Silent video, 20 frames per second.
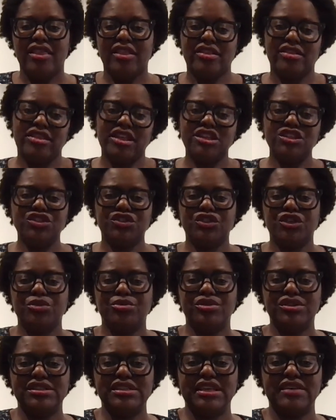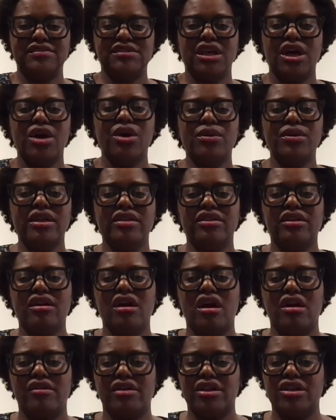This group receives only the
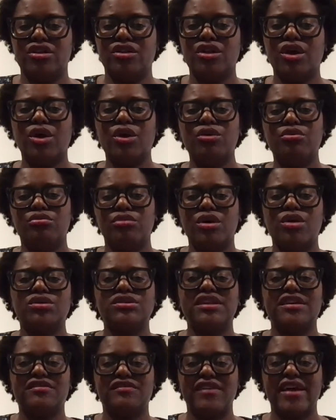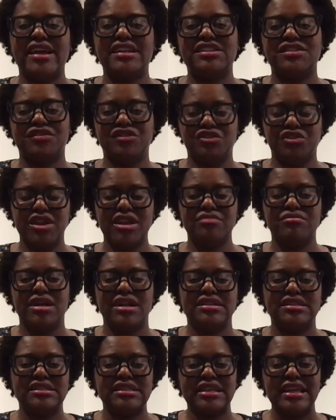current known most effective
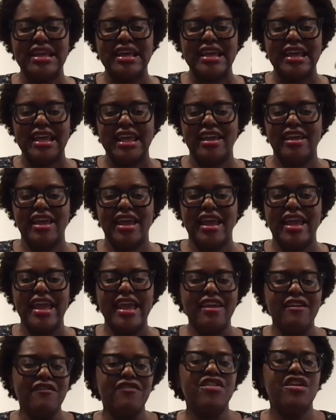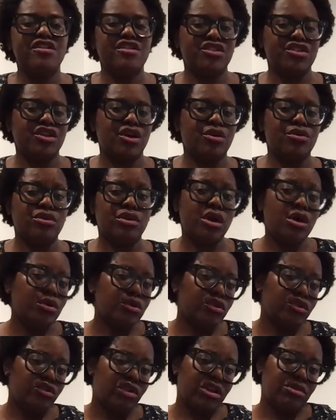treatment. If there is no known
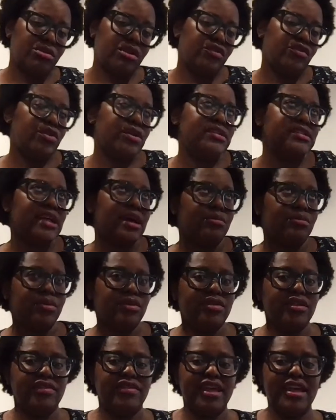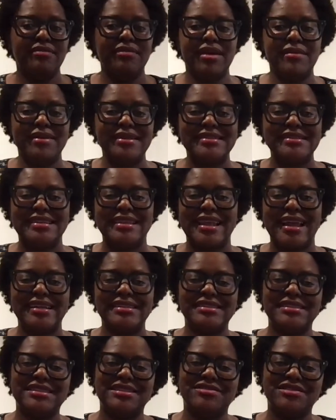treatment, for example, then they may be
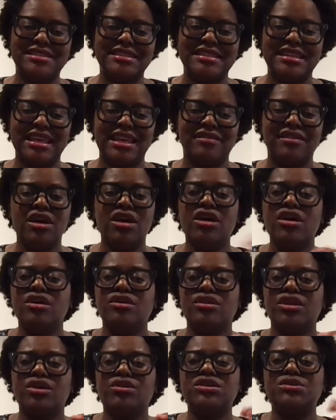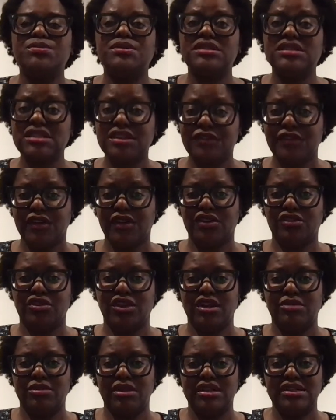selected to receive no specific
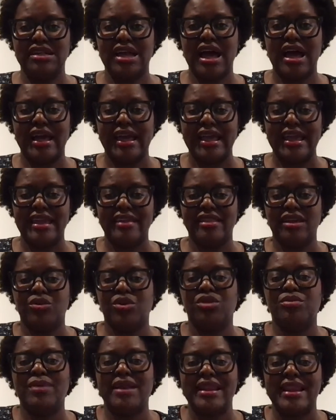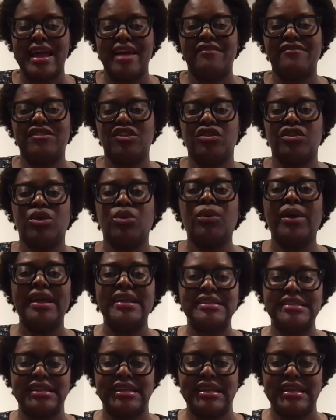treatment, i.e. they would be left on the
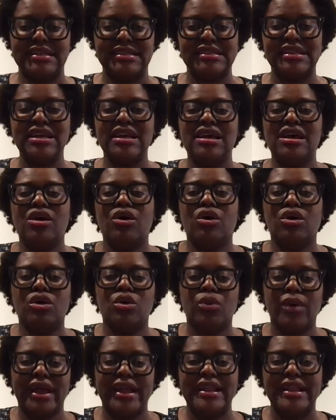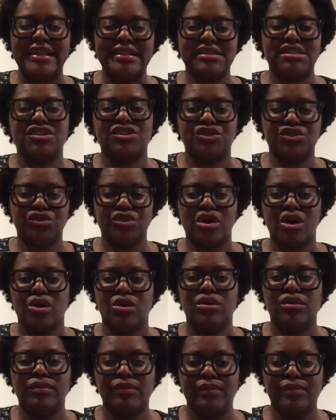waiting list or a wait list control.